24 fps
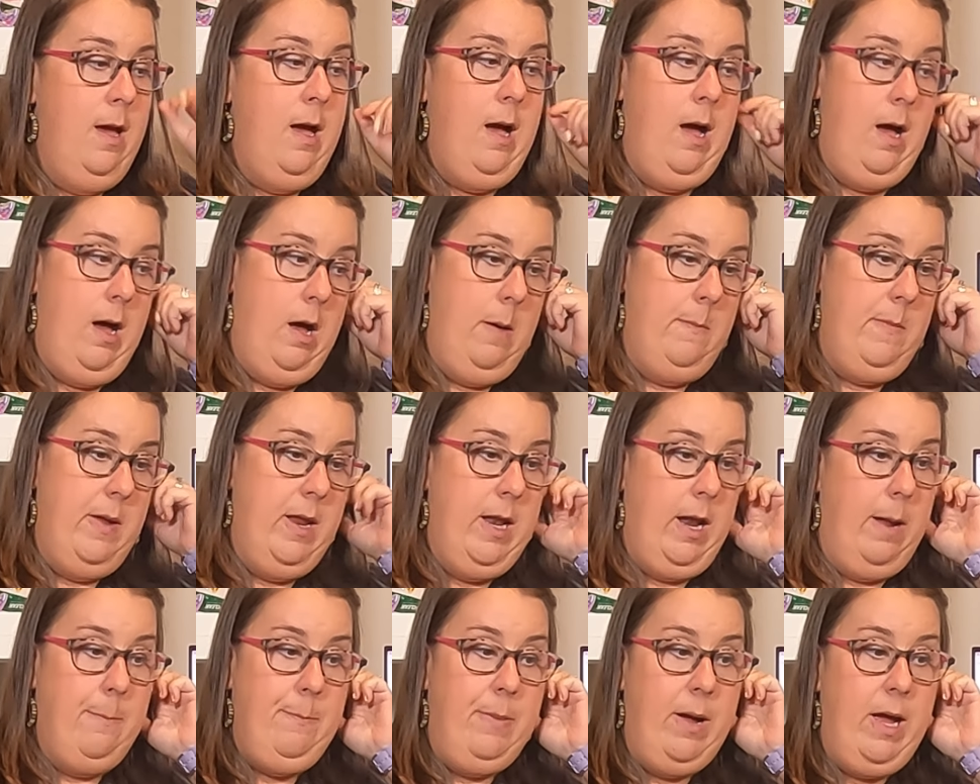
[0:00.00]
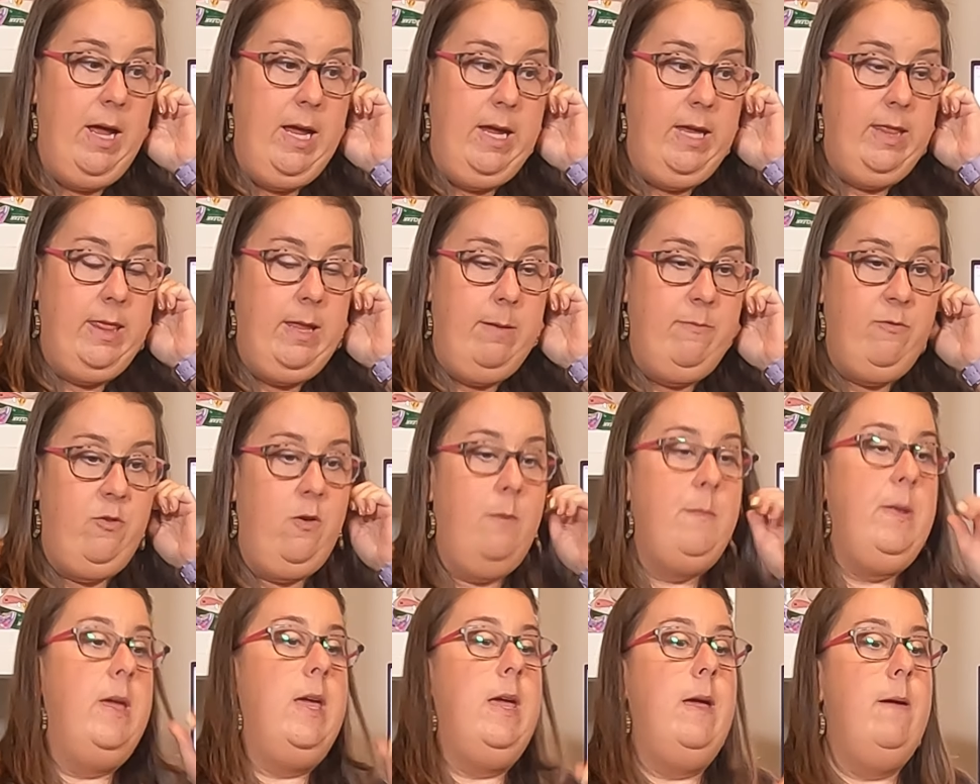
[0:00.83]
And I'm buying them
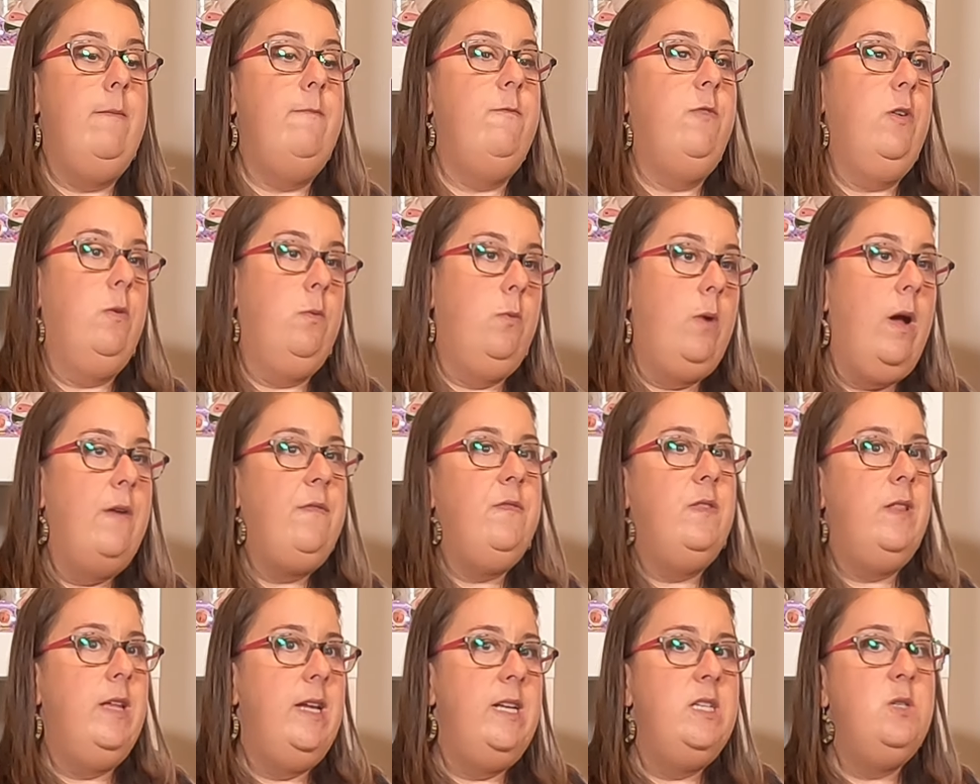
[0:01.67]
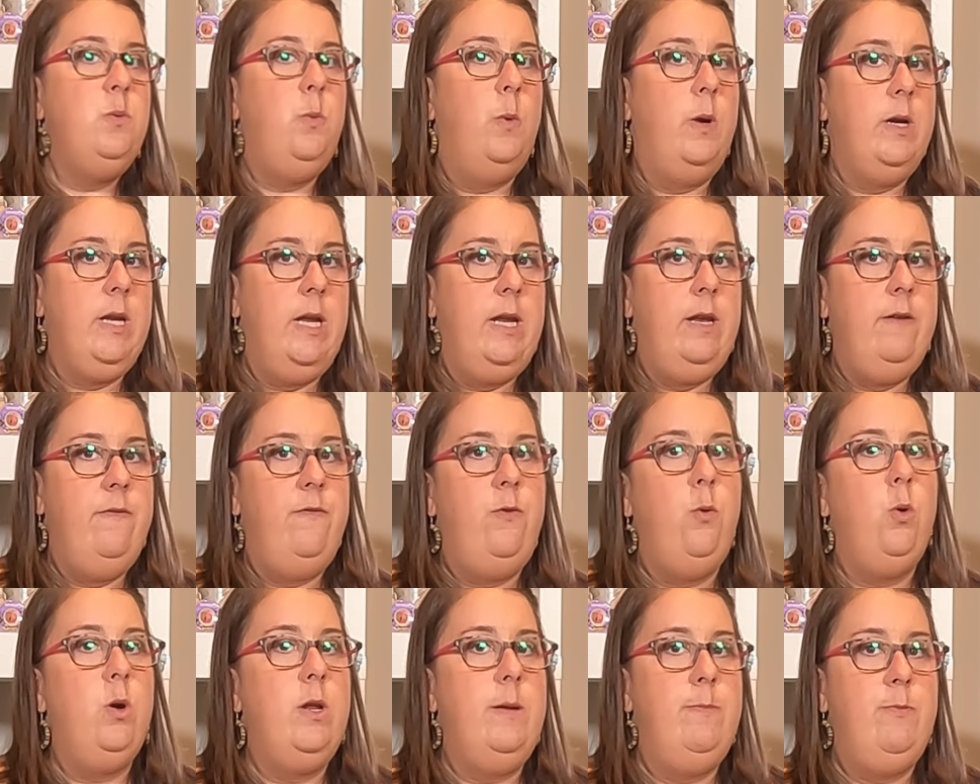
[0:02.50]
from him for roughly 20 to
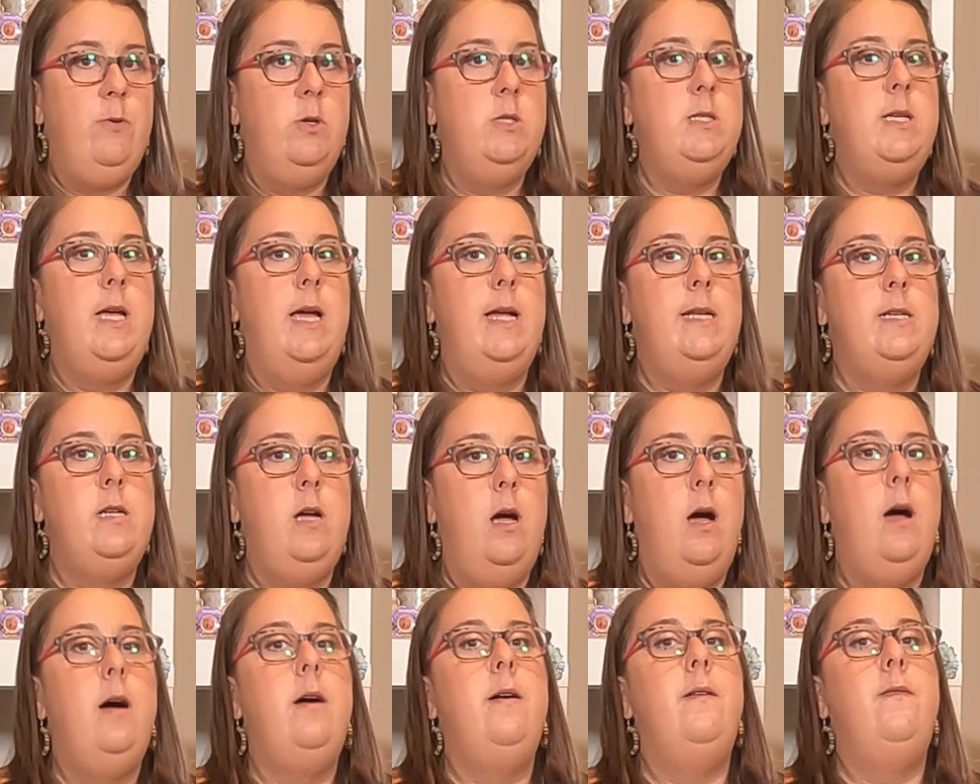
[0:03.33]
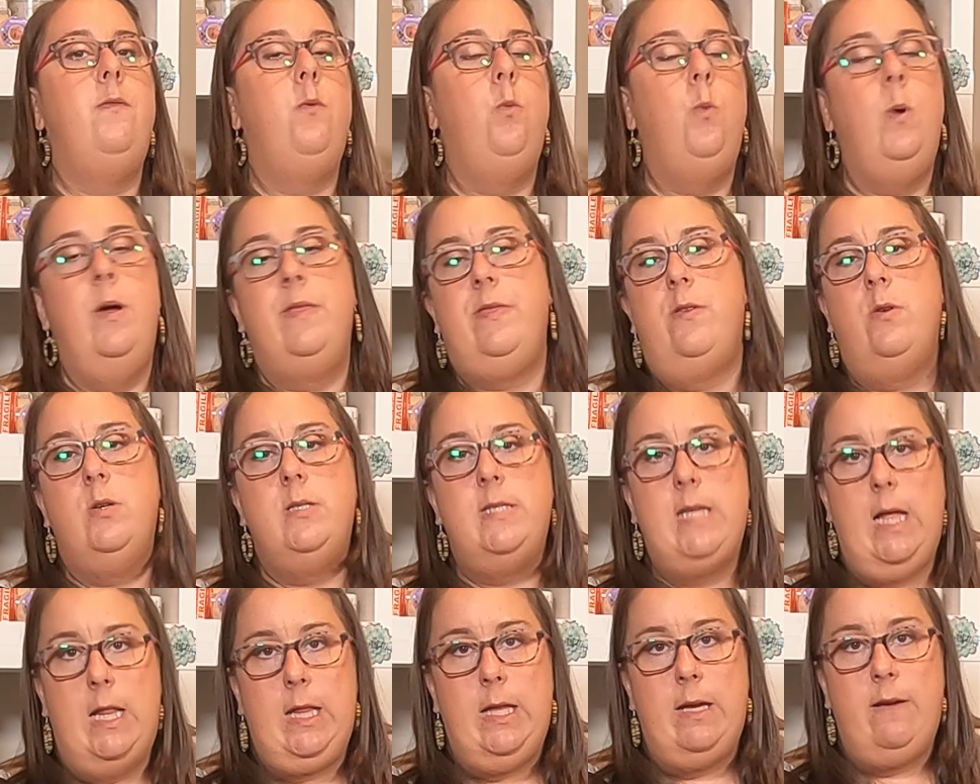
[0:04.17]
40% of what they're
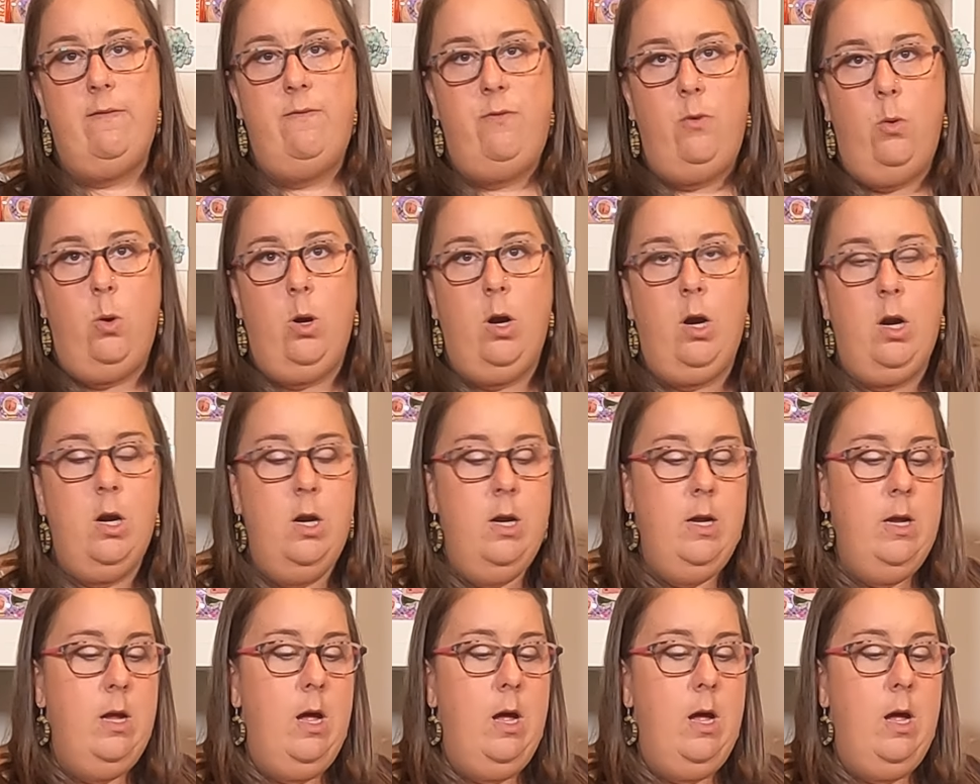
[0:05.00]
selling for.